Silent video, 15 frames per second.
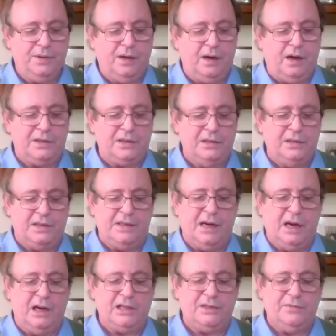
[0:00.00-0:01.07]
Articles in the
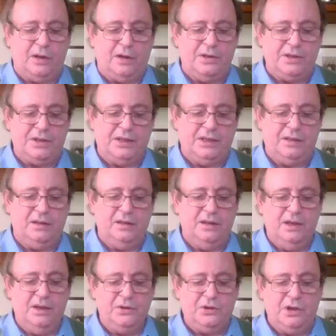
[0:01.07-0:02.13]
Irish Volunteer
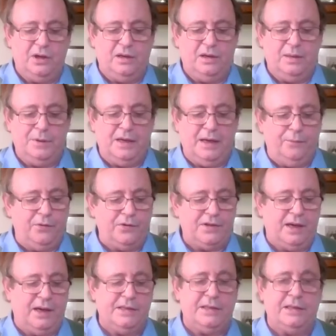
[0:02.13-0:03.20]
Journal have been
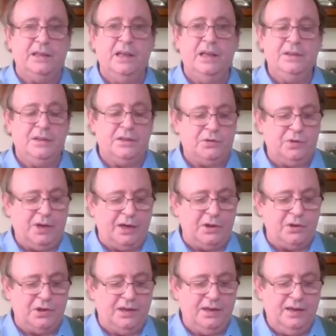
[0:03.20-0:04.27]
emphasizing the
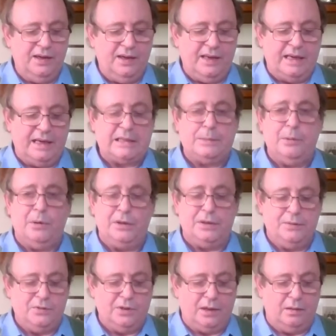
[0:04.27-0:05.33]
strategy and exploits
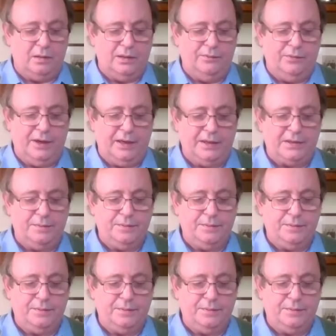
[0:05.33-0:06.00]
of General de Wet.